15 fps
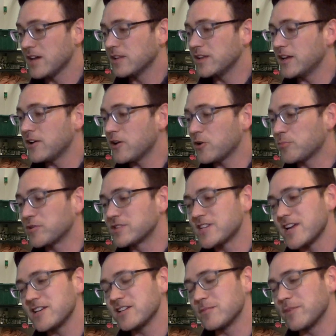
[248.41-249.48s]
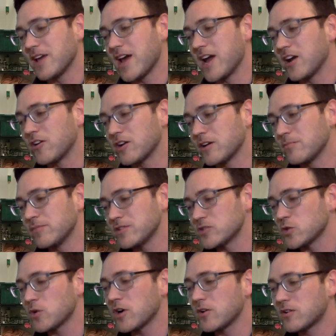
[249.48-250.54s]
Leonardo pretended to be angry, but
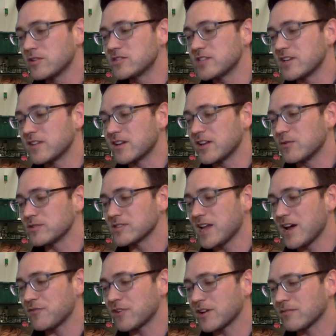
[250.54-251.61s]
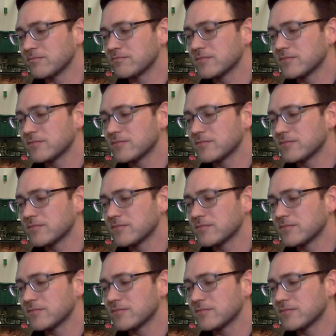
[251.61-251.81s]
Zorro could see that he was laughing.